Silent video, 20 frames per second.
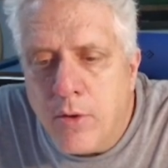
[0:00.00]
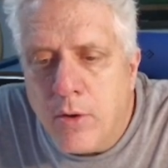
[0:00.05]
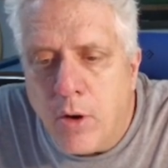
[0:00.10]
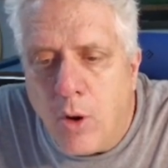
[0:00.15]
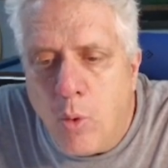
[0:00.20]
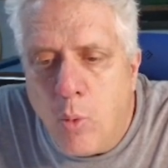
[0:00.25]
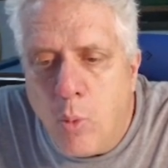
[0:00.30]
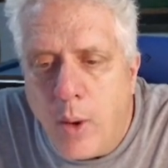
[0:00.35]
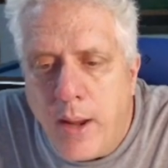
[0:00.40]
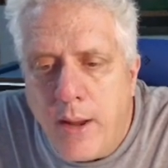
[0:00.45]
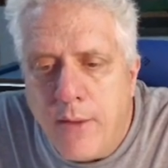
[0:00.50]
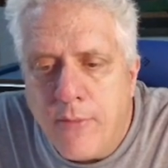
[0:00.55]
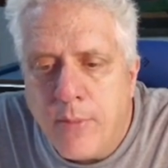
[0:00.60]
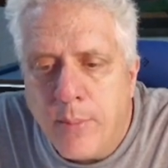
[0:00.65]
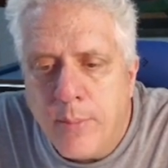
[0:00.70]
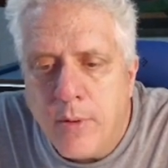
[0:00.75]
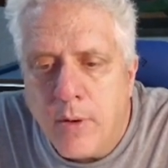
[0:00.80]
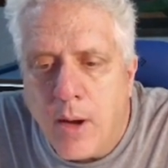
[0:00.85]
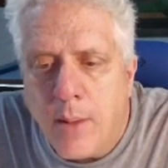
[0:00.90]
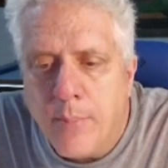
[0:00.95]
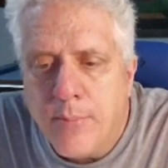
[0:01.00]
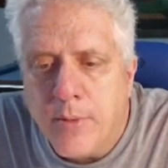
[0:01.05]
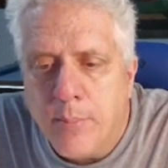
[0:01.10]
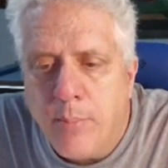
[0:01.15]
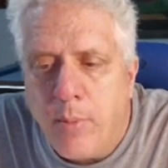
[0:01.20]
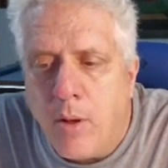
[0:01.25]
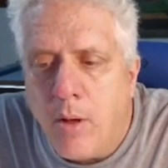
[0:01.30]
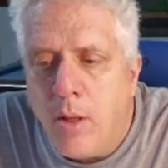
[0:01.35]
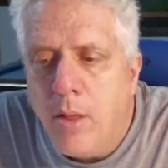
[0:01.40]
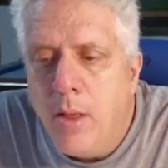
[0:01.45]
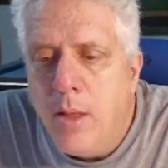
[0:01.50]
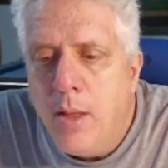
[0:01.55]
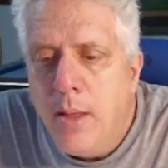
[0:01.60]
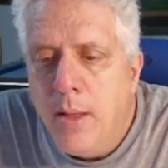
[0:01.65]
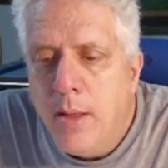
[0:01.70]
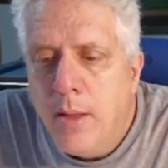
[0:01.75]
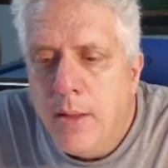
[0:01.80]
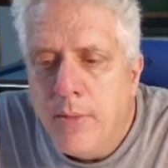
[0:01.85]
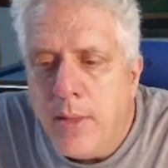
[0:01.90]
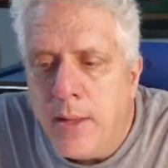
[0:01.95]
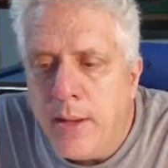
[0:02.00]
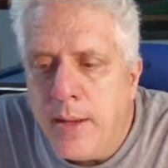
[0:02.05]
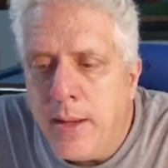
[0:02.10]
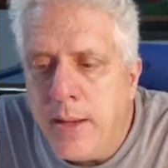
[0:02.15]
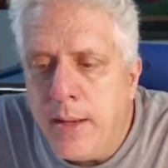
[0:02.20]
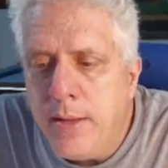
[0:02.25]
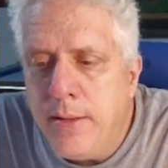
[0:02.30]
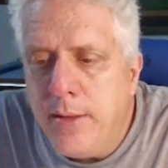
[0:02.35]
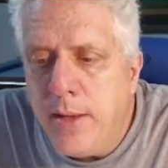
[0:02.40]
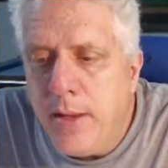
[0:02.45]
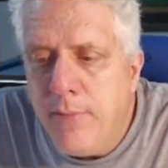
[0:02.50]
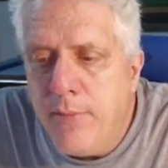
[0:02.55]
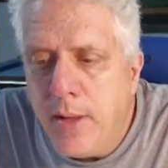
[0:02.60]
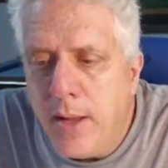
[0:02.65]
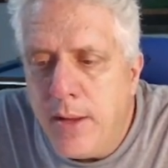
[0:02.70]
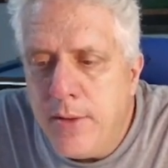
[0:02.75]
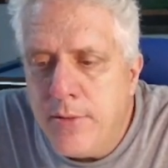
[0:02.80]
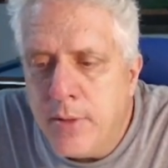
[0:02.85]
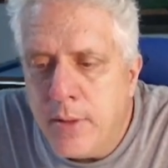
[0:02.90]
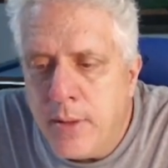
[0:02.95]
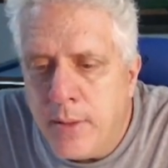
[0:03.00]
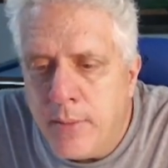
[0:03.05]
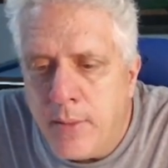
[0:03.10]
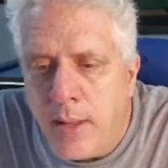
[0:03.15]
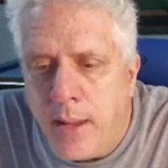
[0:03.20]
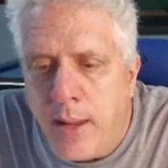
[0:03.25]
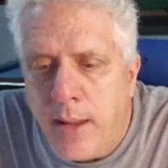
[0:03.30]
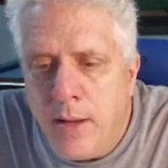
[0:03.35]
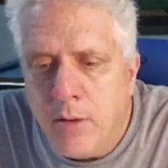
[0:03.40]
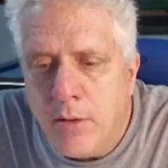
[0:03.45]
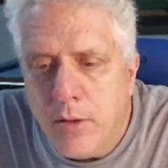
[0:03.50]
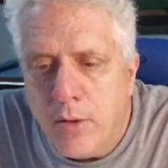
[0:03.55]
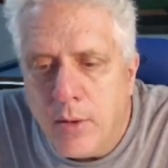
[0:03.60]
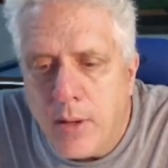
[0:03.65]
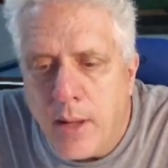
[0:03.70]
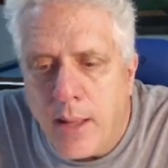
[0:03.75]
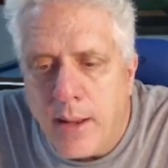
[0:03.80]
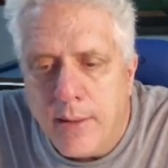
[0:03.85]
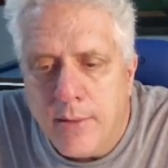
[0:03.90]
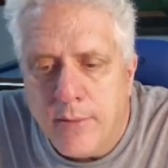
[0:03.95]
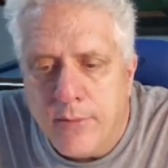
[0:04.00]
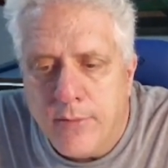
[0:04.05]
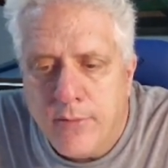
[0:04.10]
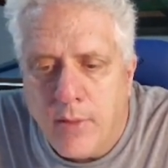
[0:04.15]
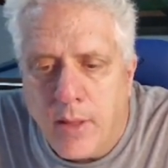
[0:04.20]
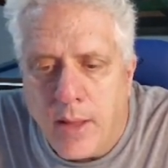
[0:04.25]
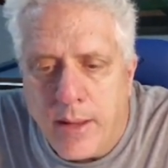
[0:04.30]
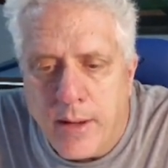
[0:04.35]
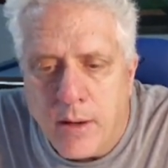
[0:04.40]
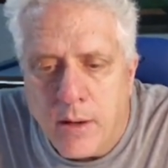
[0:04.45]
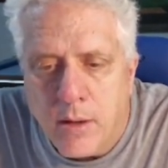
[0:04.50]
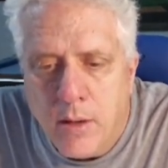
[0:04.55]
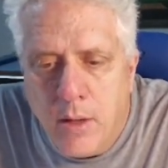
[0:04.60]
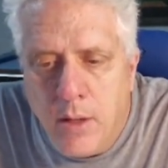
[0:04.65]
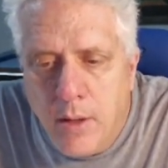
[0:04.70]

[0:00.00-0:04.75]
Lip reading: away from your object ball, then any deviation in the angle you got is slighter.